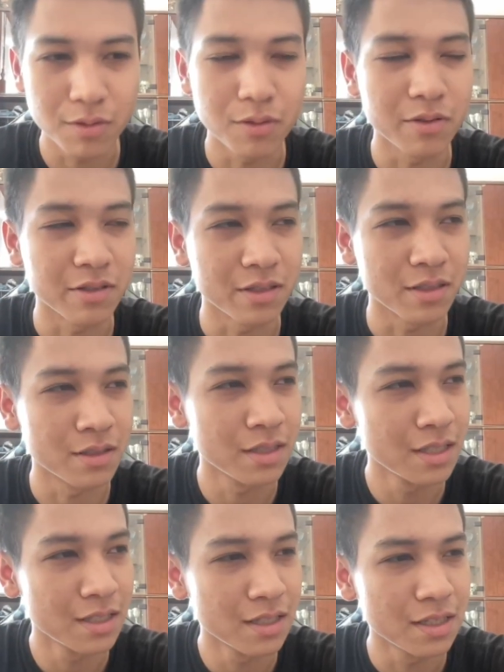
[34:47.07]
or
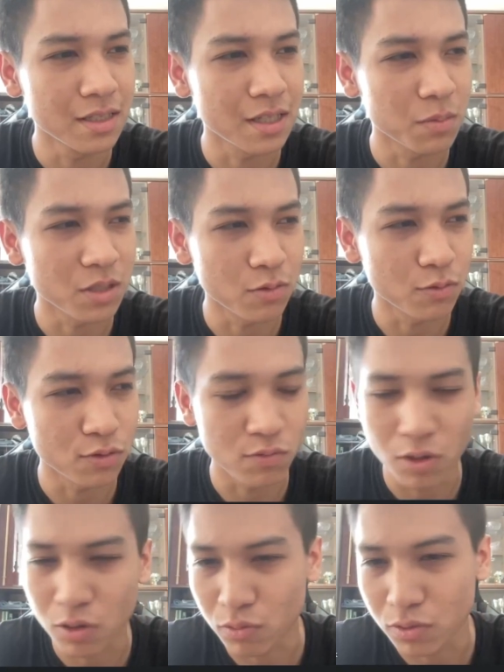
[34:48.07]
something was wrong with it.